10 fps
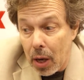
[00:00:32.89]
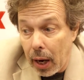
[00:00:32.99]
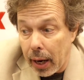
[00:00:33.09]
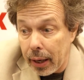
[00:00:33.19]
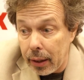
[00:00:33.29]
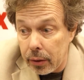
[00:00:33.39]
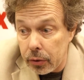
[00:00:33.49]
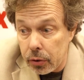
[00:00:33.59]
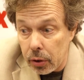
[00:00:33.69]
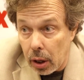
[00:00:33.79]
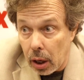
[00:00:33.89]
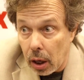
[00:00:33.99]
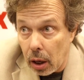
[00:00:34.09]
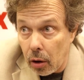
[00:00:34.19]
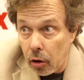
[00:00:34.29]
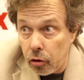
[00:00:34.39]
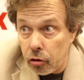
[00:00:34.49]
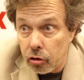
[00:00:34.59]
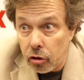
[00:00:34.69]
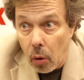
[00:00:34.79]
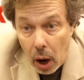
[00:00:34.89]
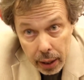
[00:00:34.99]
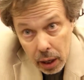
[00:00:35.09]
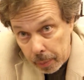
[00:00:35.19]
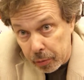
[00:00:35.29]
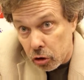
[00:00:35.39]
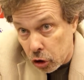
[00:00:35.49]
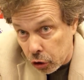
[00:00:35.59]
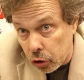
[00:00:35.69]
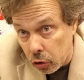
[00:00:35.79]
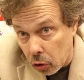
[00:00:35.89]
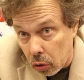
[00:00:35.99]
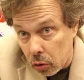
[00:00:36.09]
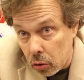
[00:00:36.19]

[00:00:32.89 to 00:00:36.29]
And uh, so I kept a journal